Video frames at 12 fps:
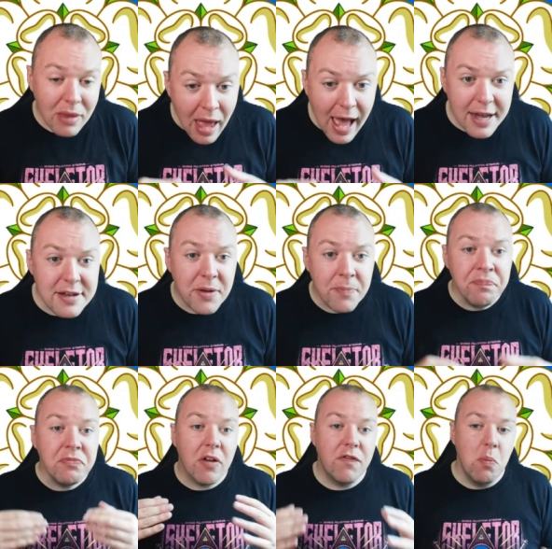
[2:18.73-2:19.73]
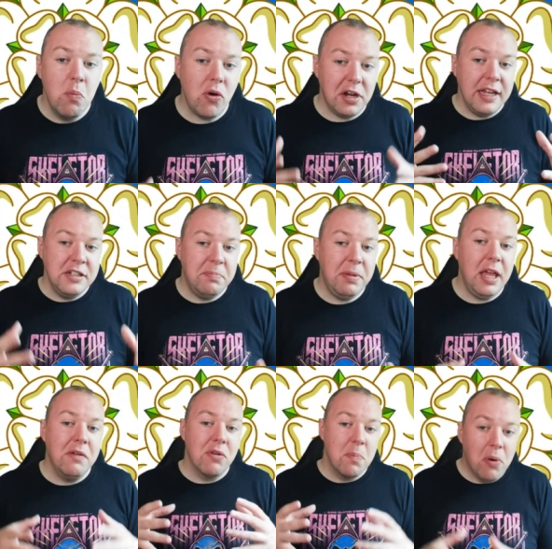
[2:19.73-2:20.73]
And from what is
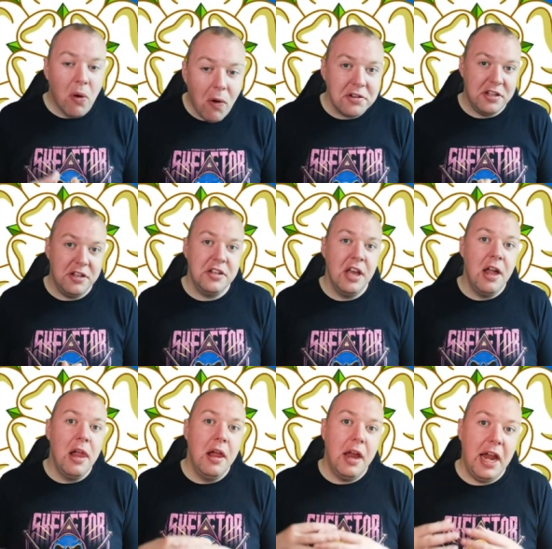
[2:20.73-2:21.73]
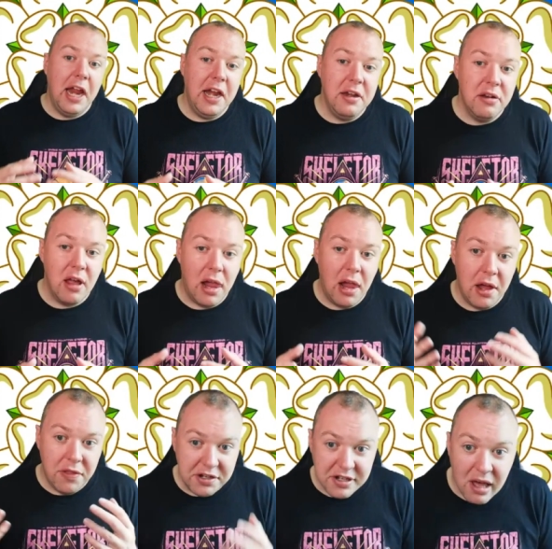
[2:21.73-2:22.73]
being reported in
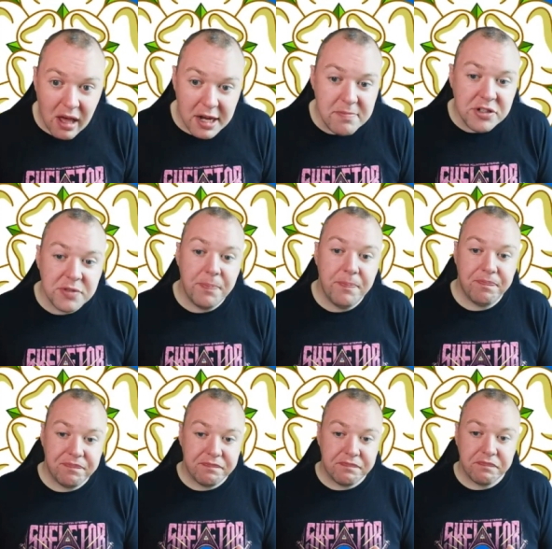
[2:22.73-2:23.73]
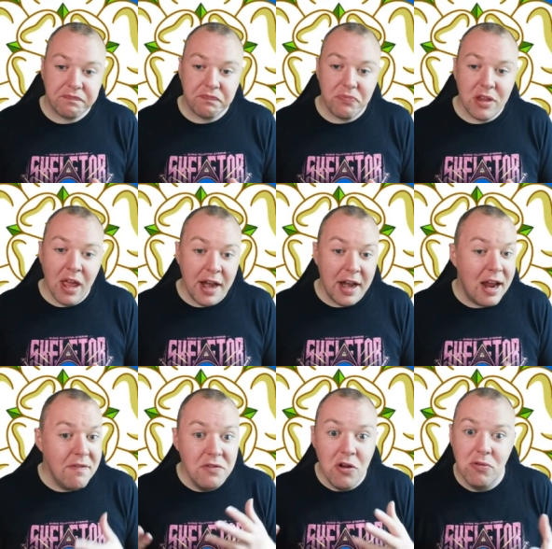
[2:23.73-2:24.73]
the Times, and I
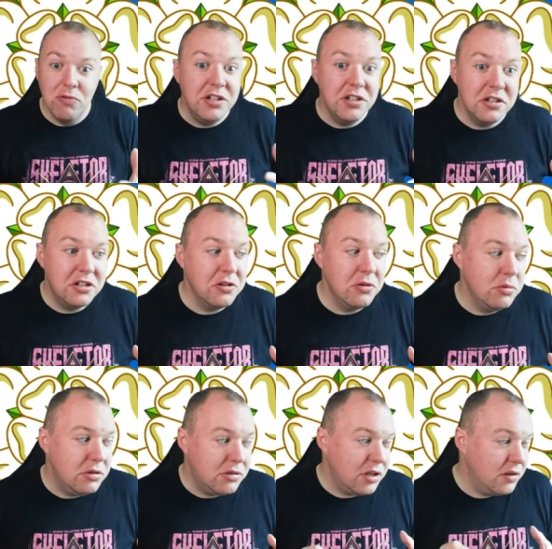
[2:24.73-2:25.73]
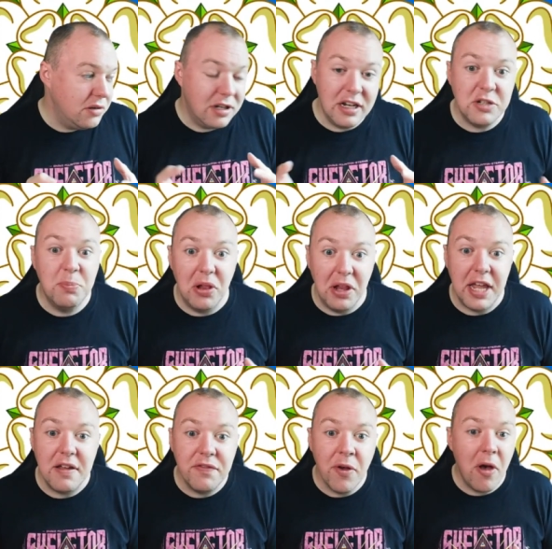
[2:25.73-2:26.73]
have no reason to
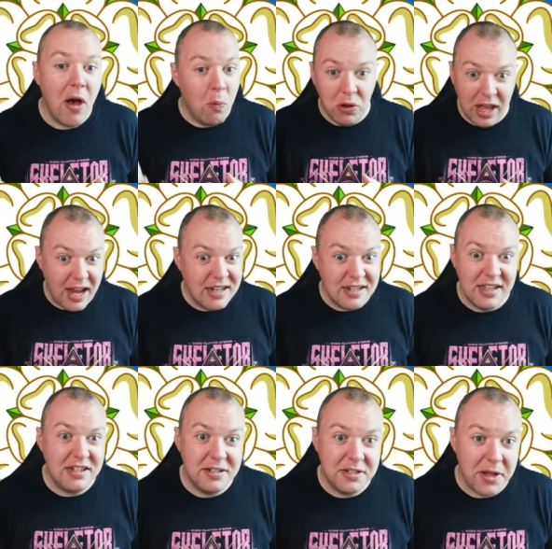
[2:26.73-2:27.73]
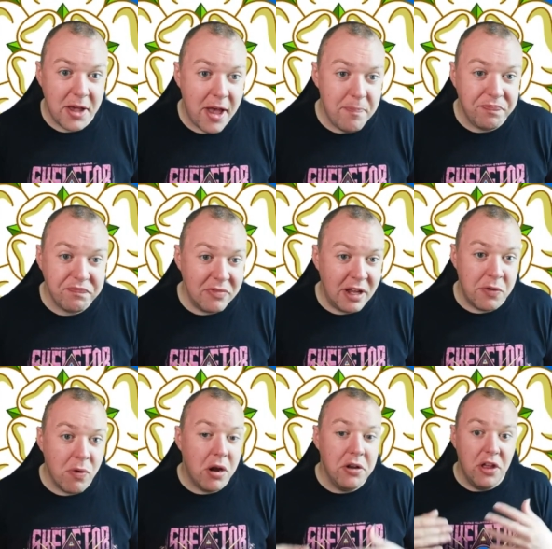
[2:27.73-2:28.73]
disbelieve, and we'll get into this later
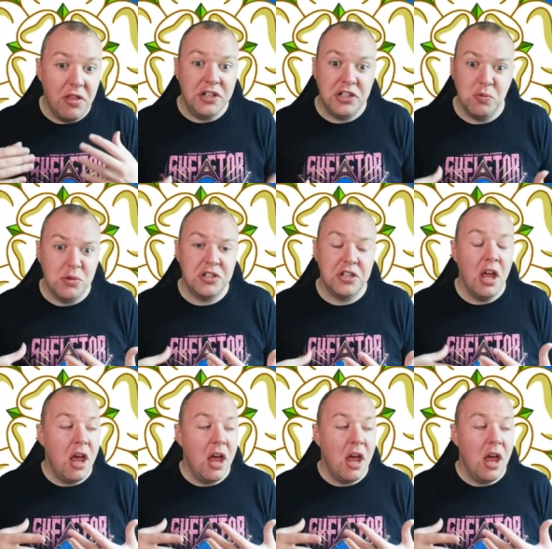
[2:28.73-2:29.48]
on, that this was